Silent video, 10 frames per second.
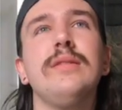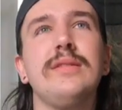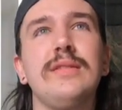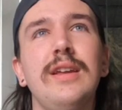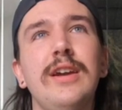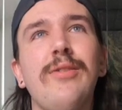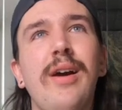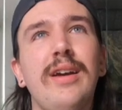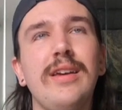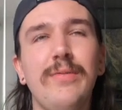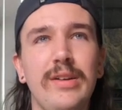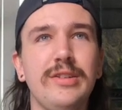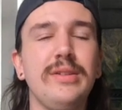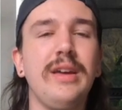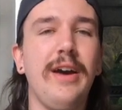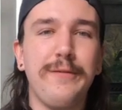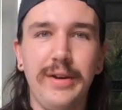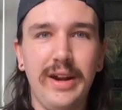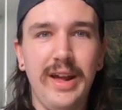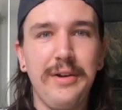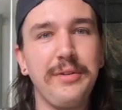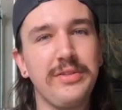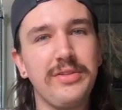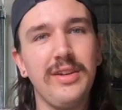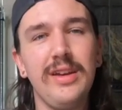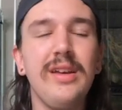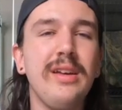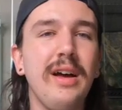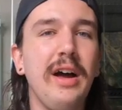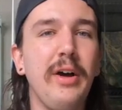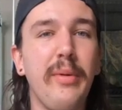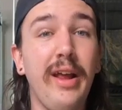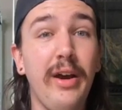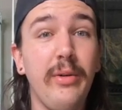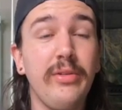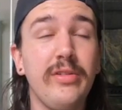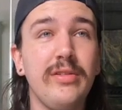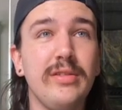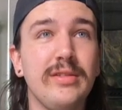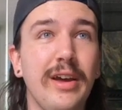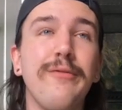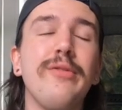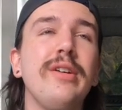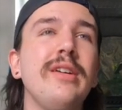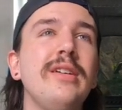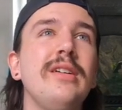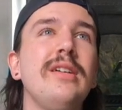snake rack eventually after I get a house, and a house is definitely